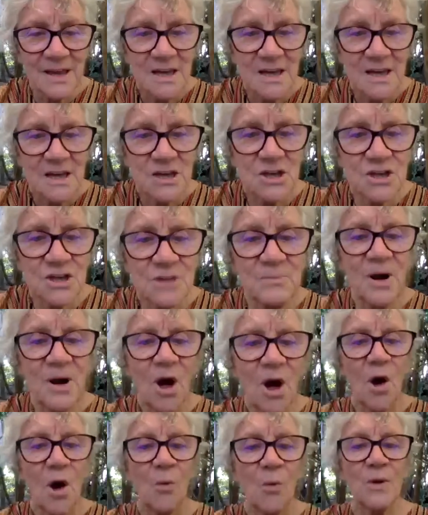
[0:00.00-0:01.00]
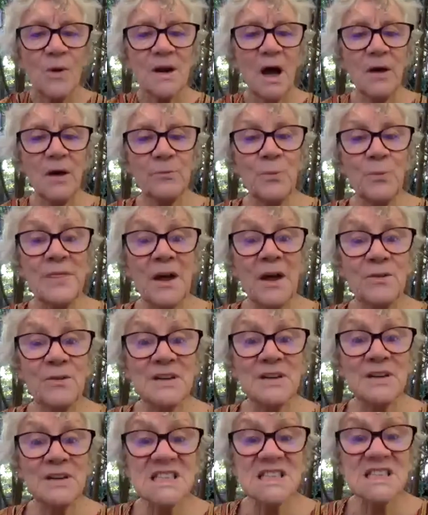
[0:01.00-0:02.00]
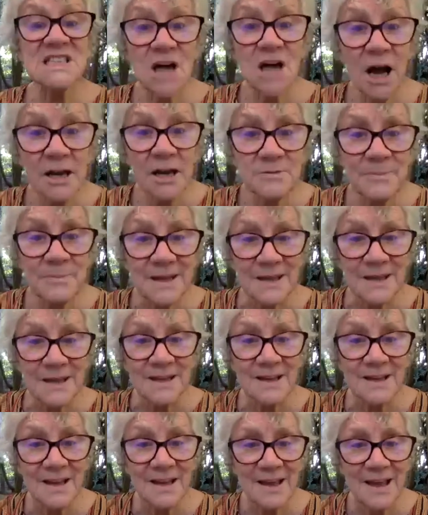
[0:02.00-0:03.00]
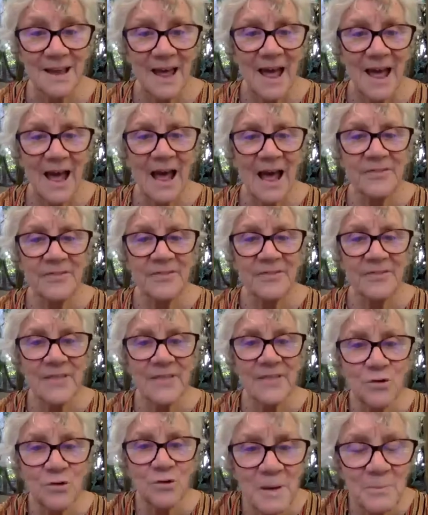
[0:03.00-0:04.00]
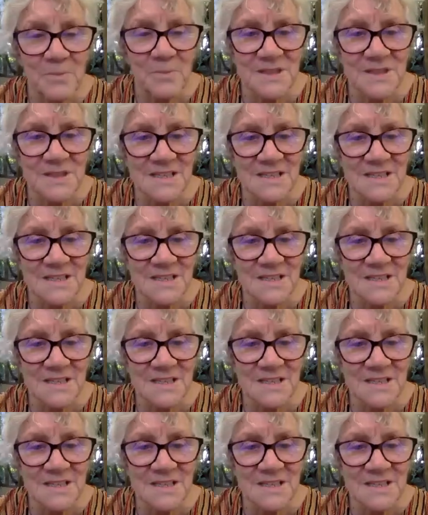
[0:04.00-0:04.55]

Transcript: to them when they're inside me. And they remember the songs.